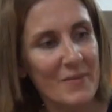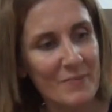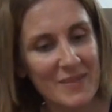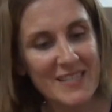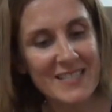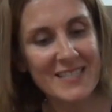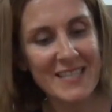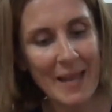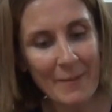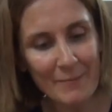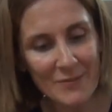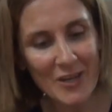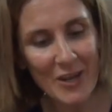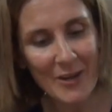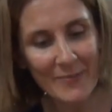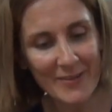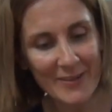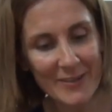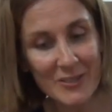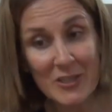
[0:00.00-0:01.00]
But
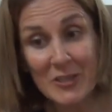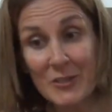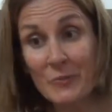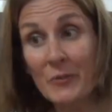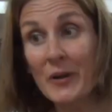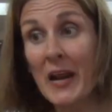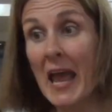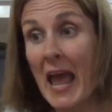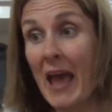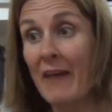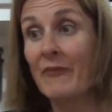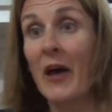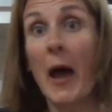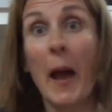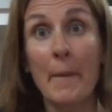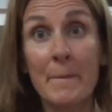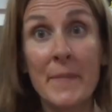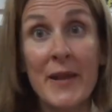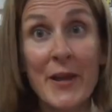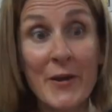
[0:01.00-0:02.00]
sometimes I just want to have
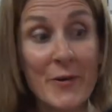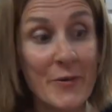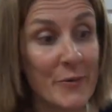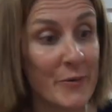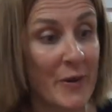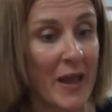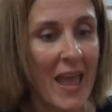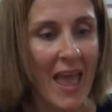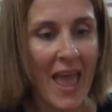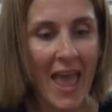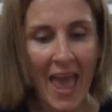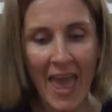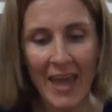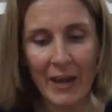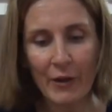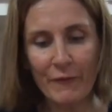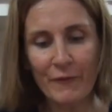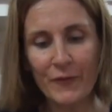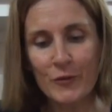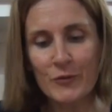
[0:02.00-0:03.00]
a meal
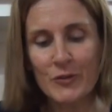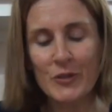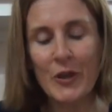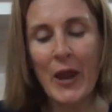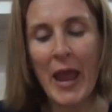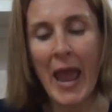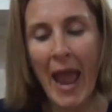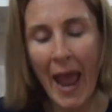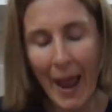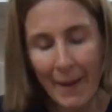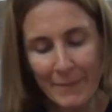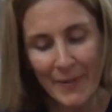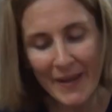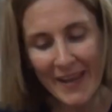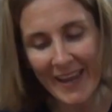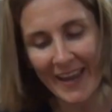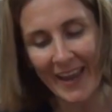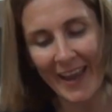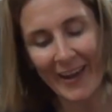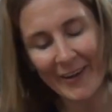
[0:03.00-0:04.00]
and I feel so
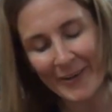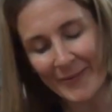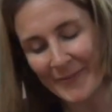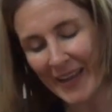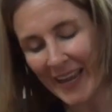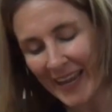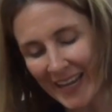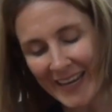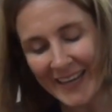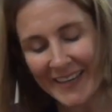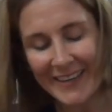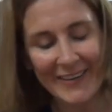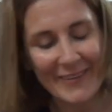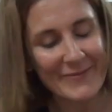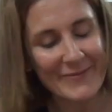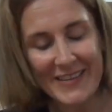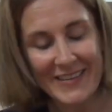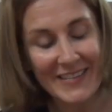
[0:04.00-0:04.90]
happy and I'm eating it. I'm